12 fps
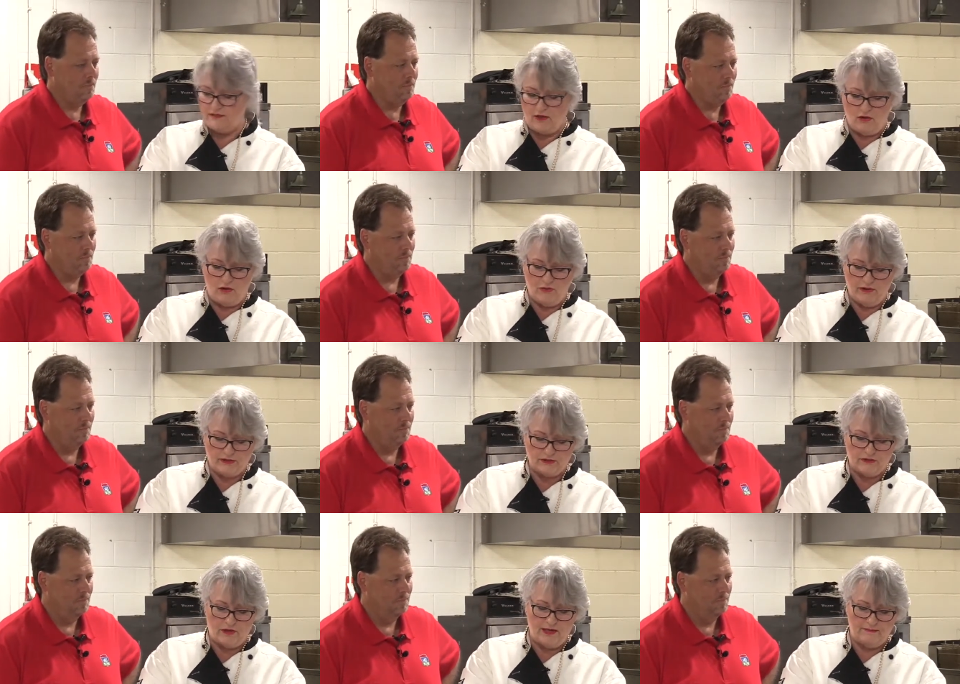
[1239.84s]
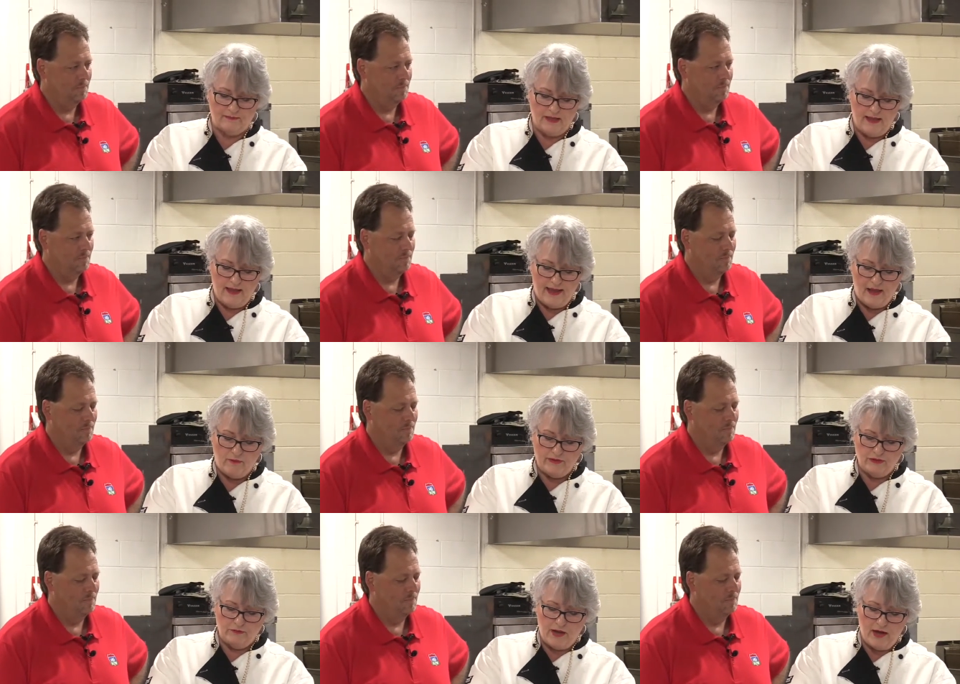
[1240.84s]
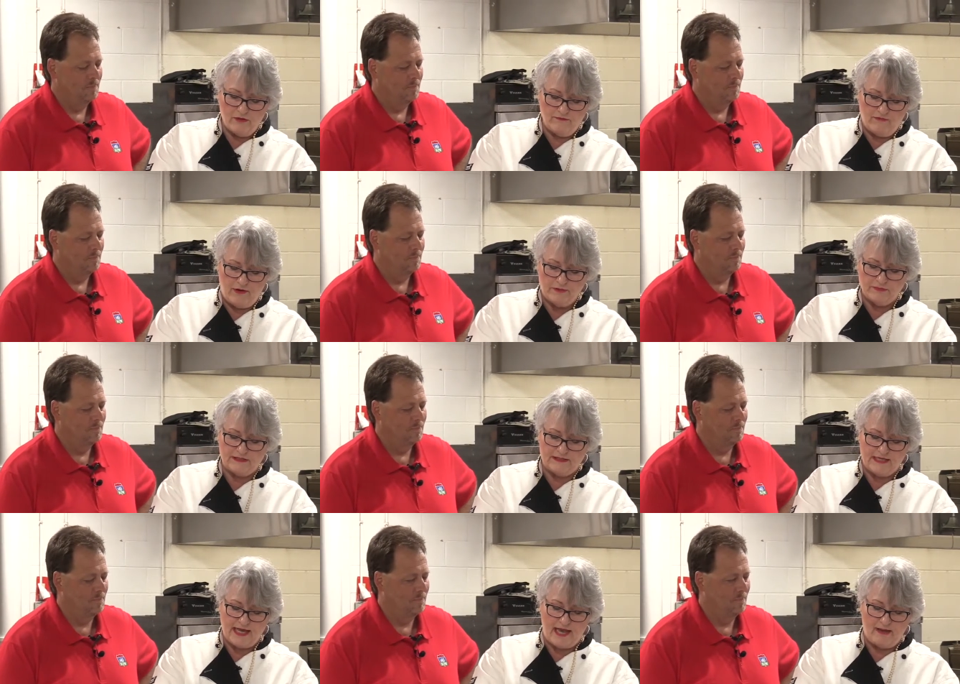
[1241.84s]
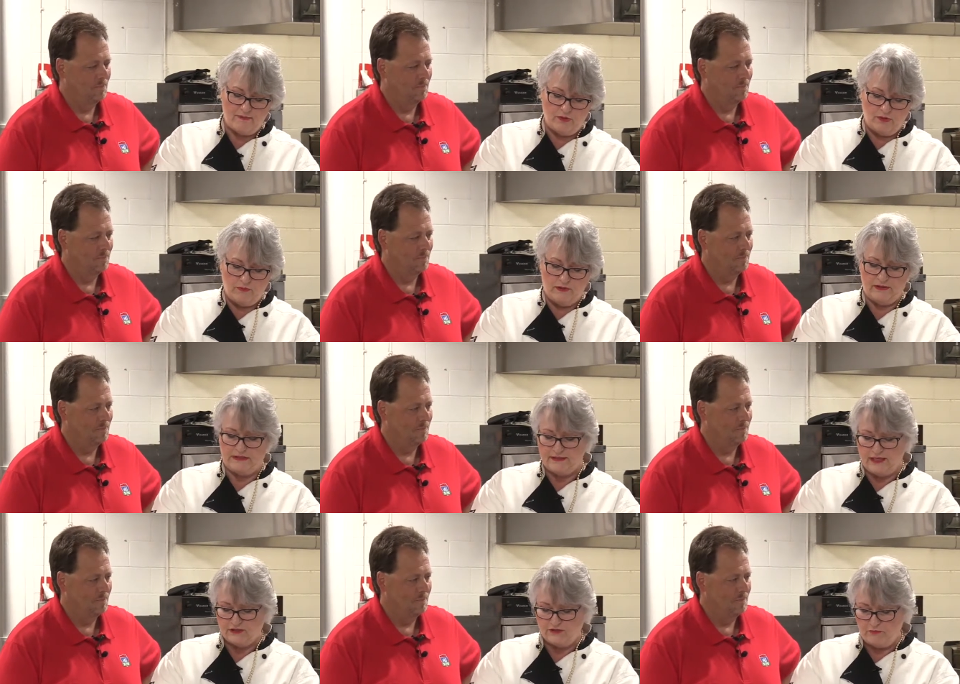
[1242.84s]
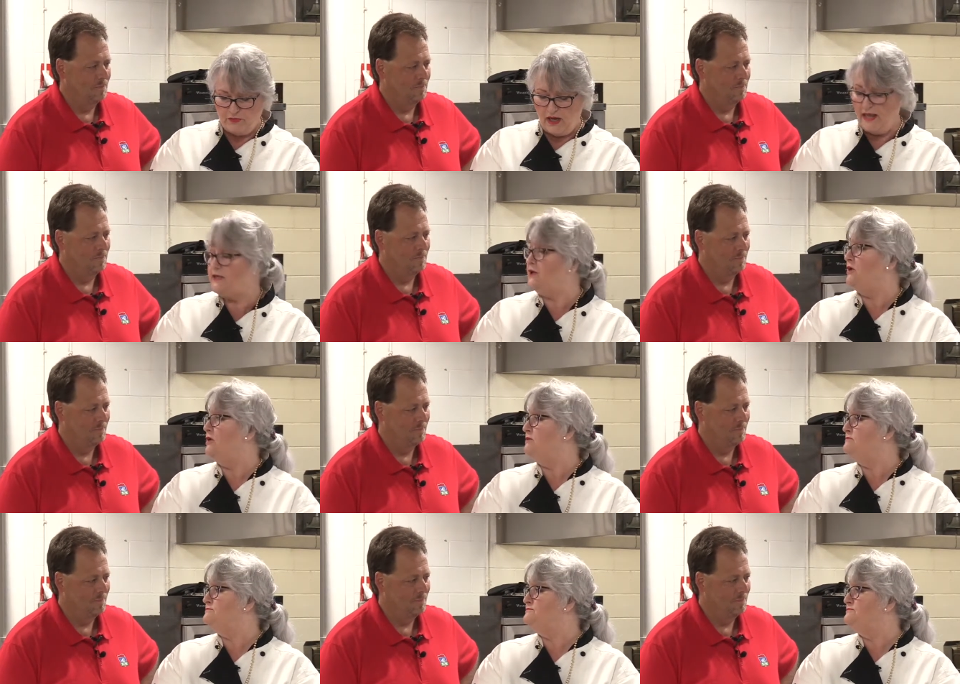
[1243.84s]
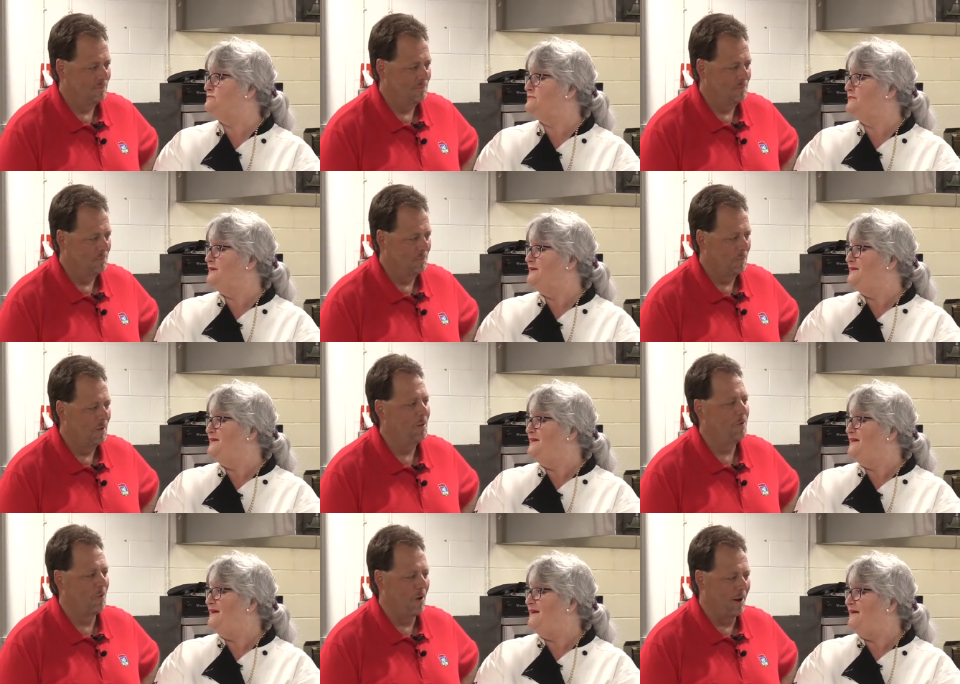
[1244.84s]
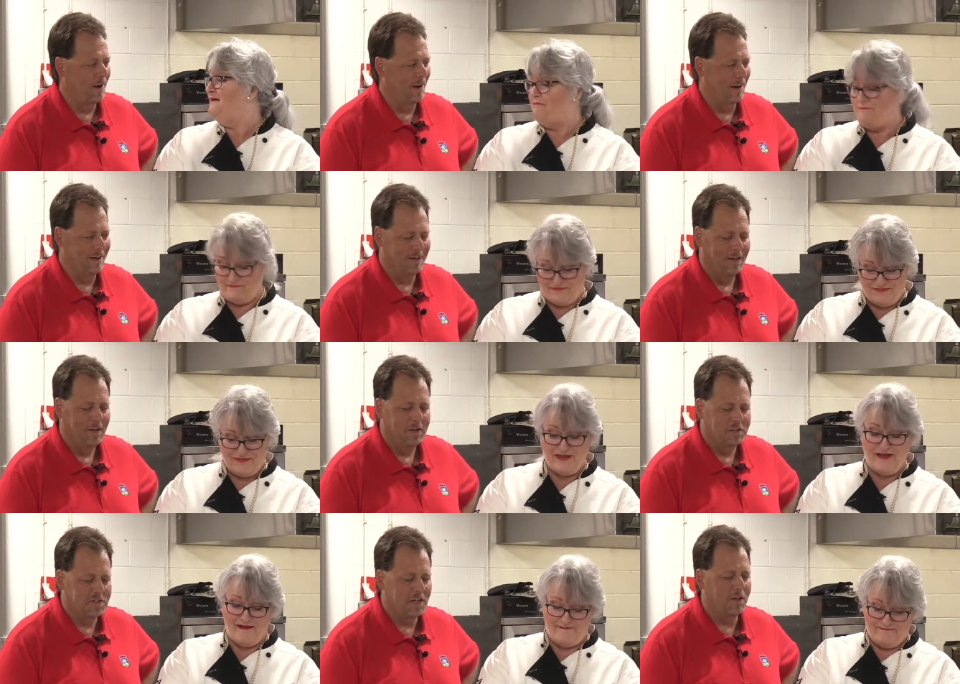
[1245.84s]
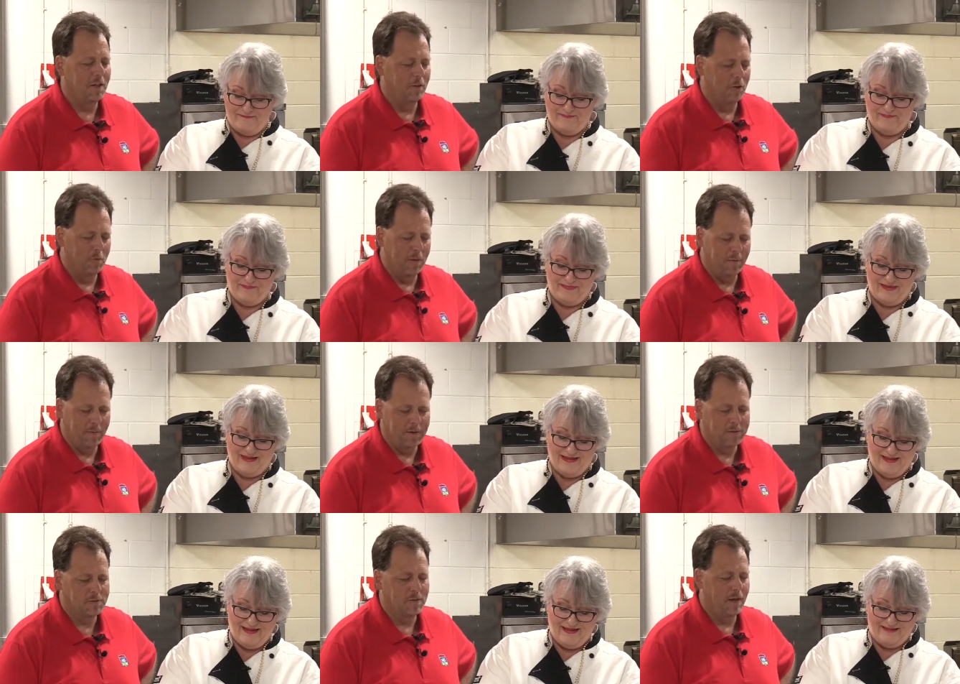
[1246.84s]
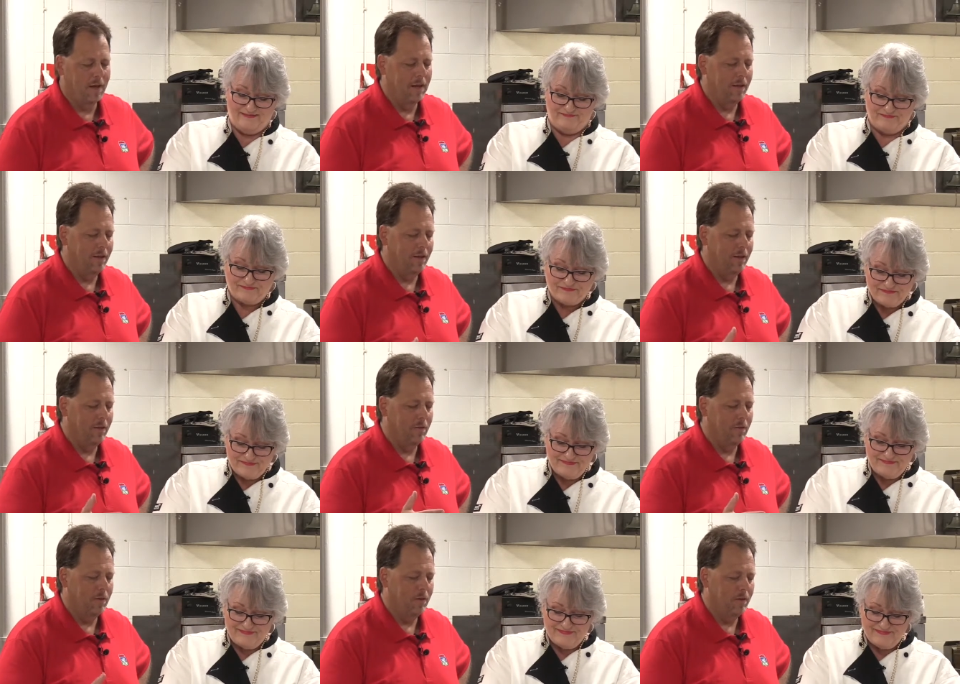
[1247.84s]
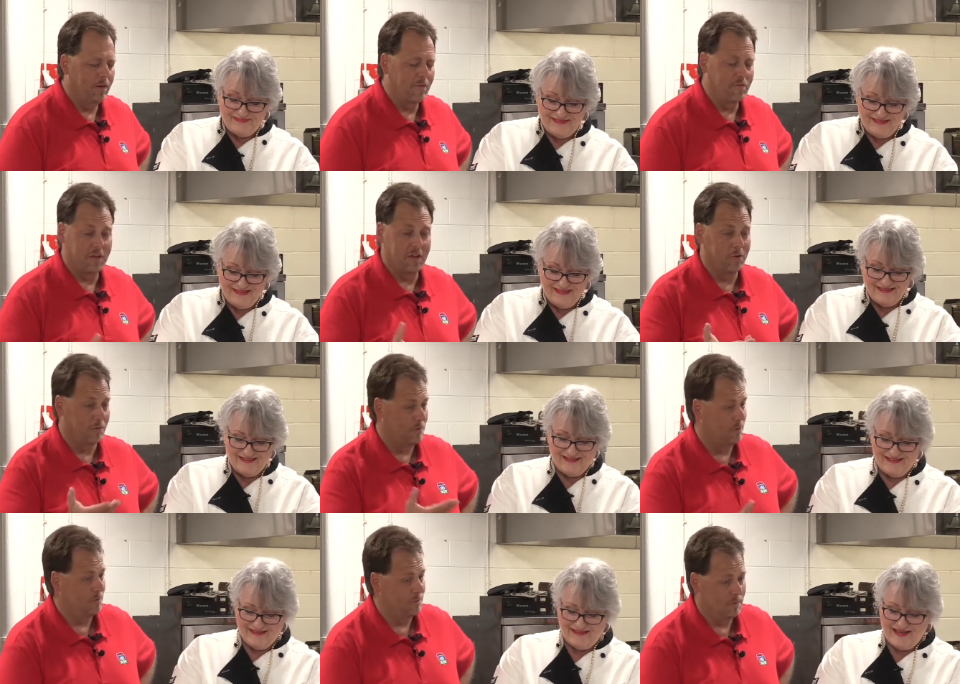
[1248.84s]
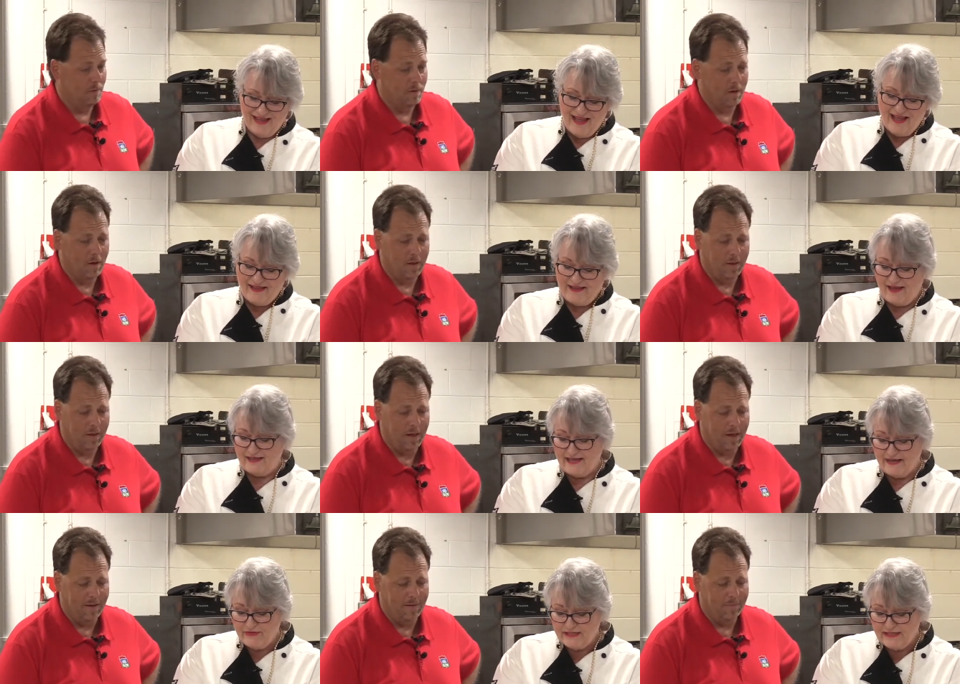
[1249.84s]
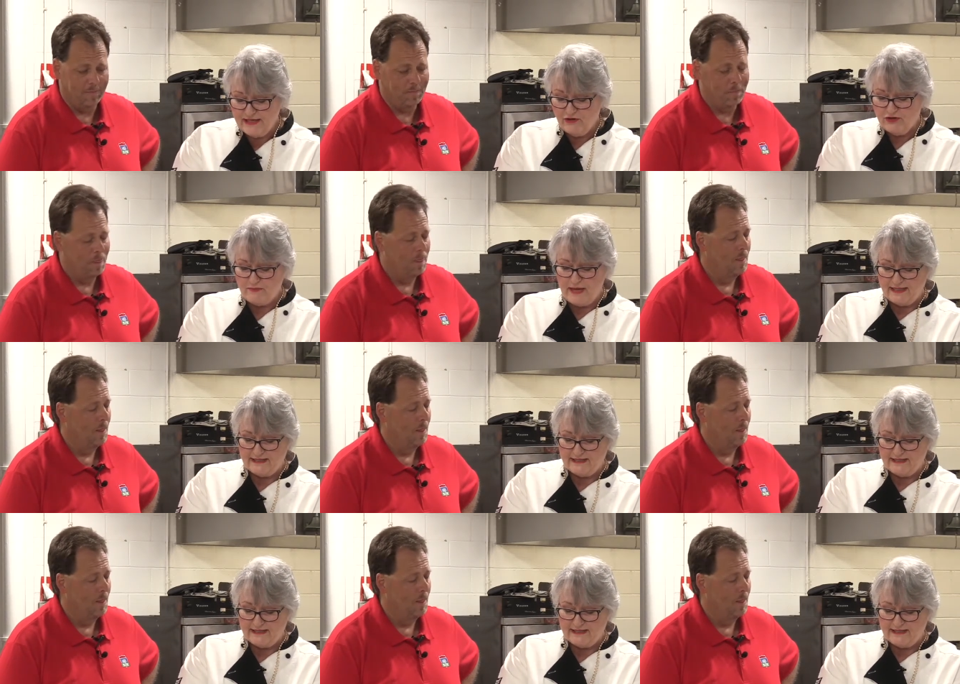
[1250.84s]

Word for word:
Speaker 1: in the whole restaurant, and we do modern farm to table with a touch of molecular.
Speaker 2: Right, and yeah. tell a little bit because uh, David Skinner, the
Speaker 1: yeah, uh, yeah David I, Skinner is my